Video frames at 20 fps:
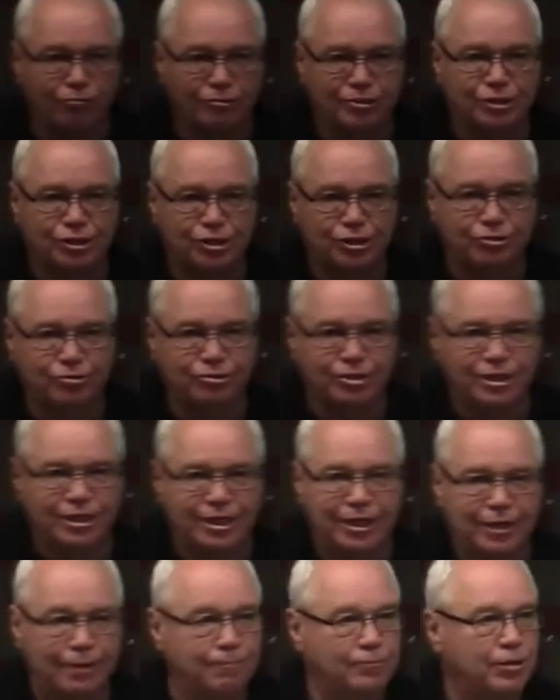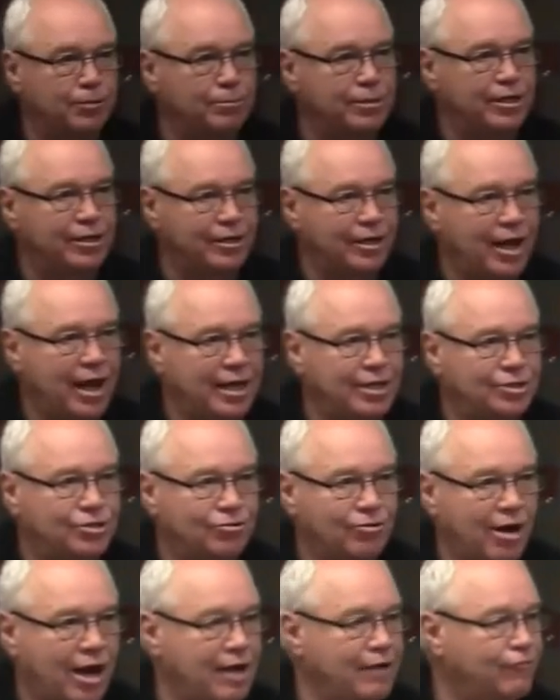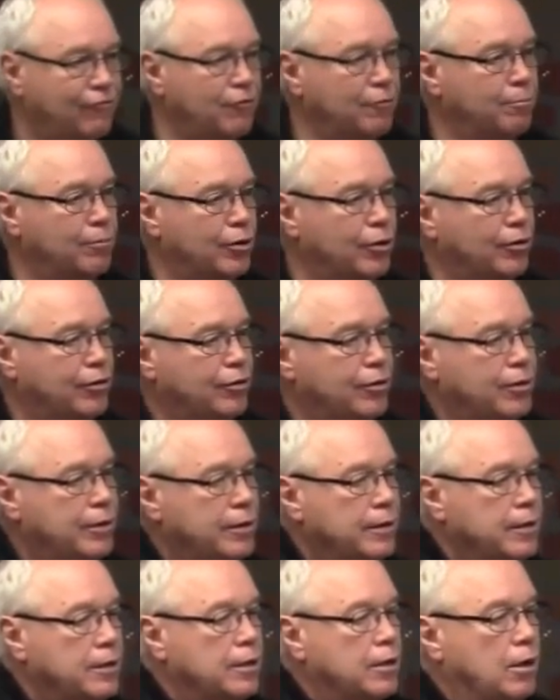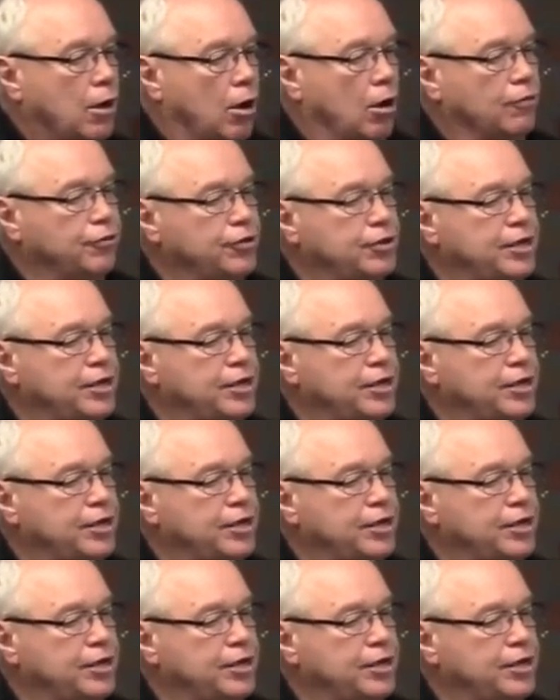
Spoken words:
was choosing him to be a Nazarite from birth. All the